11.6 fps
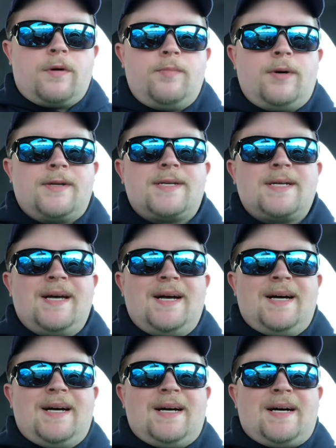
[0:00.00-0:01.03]
But
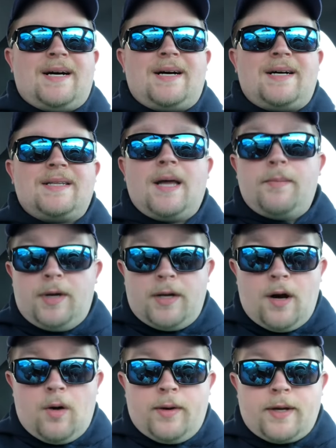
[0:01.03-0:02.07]
uh, let me
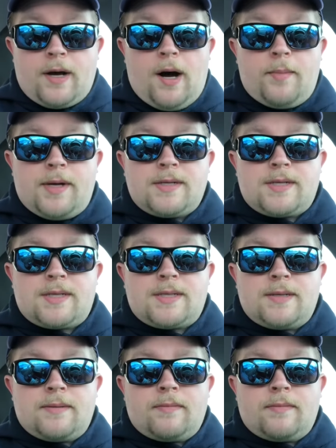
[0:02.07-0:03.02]
know in the comments.